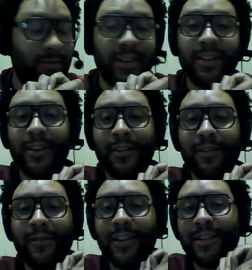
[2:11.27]
things are
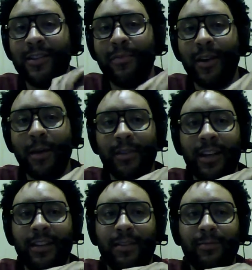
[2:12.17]
functioning
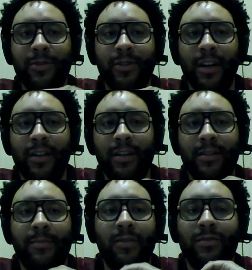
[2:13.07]
properly. I think we tried
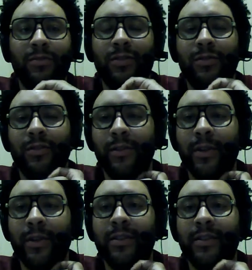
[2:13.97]
this about 2 or 3
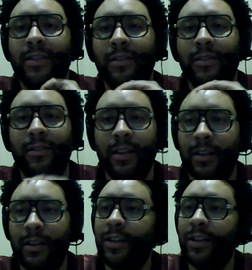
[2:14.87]
weeks ago
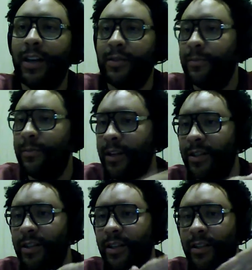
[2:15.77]
and we had some
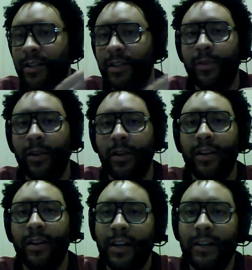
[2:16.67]
major glitches, but
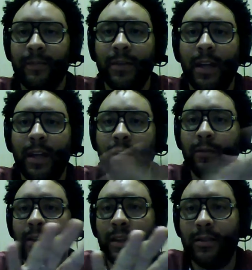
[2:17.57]

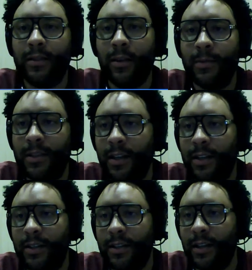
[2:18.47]
everything is
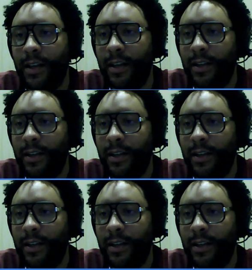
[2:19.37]
copacetic tonight.